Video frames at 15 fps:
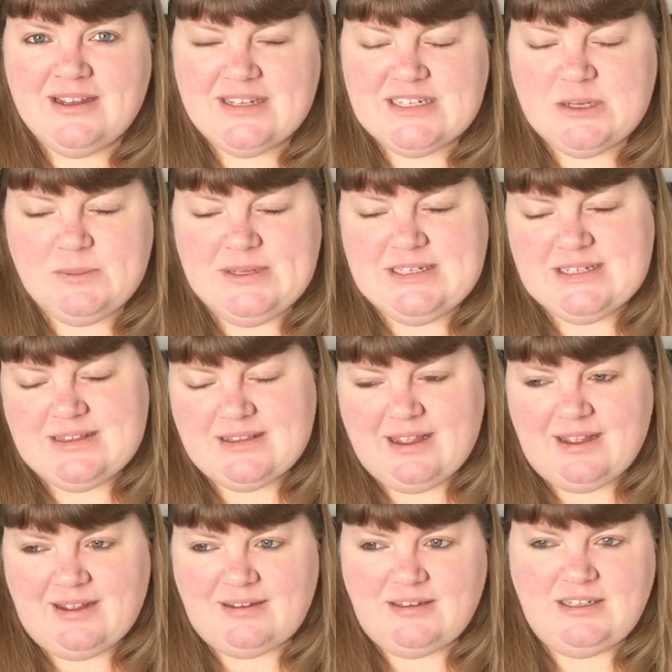So we did
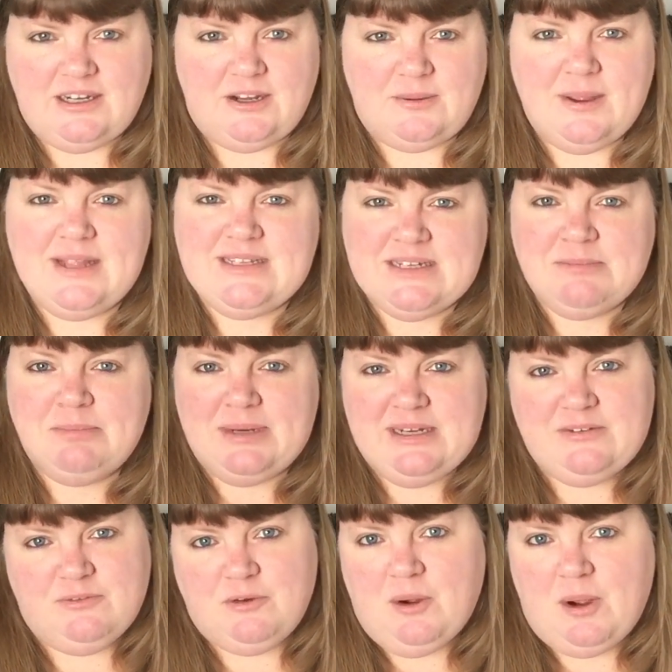that. You know, it did
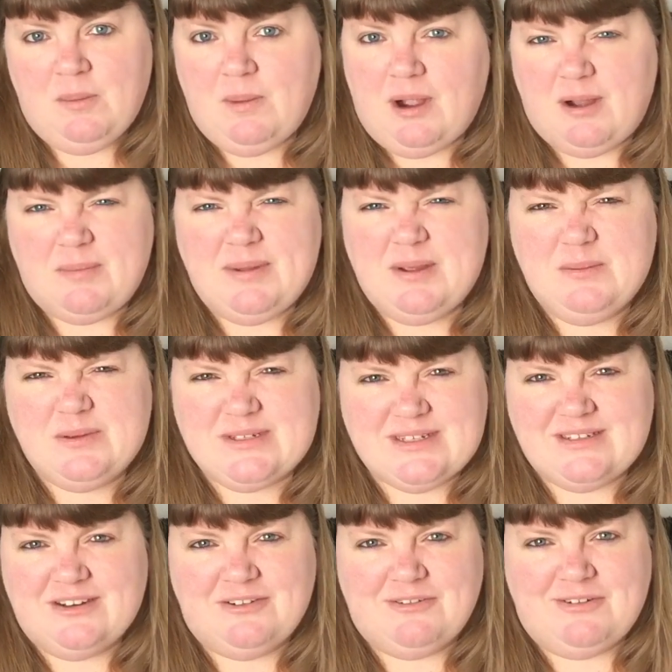bleed for quite a while, but it
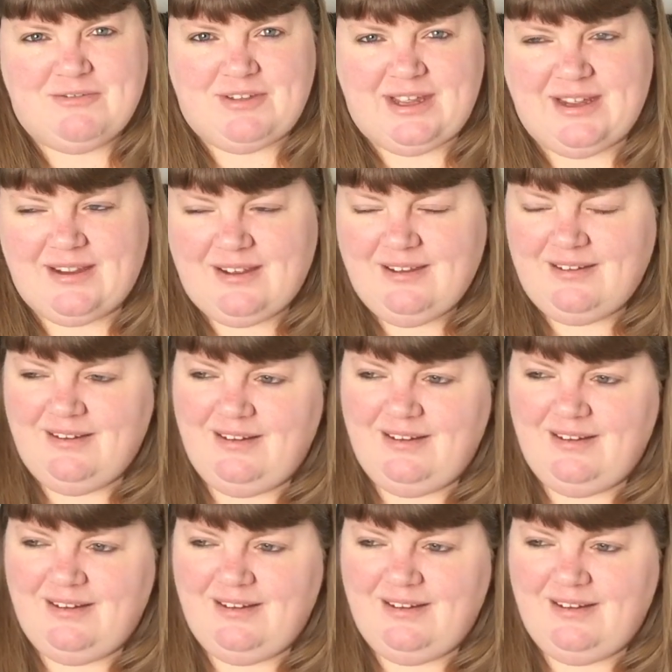wasn't horrific.